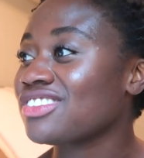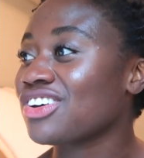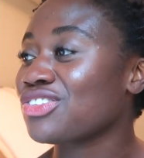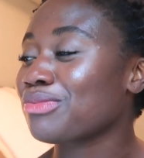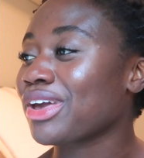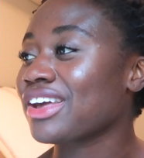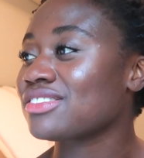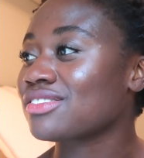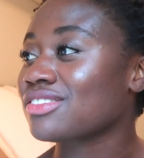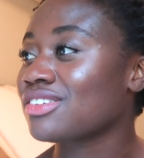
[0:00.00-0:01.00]
another
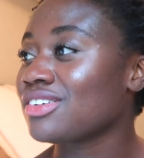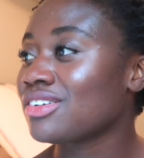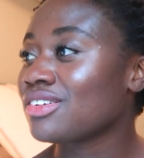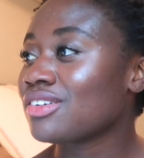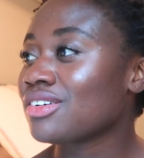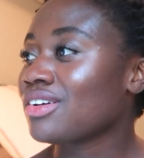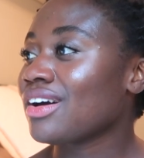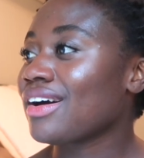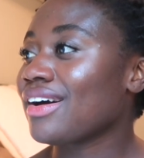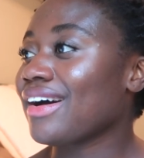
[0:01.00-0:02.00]
man's...
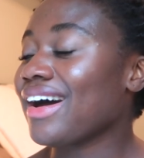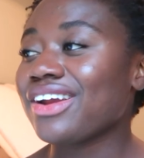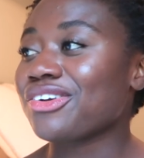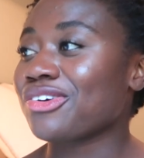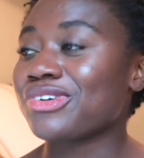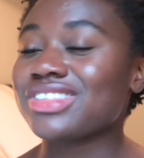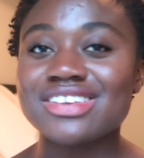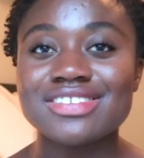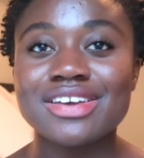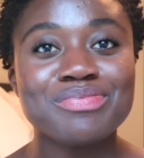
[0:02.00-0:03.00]
I don't know what
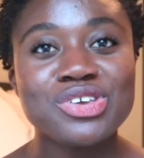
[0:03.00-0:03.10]
they say.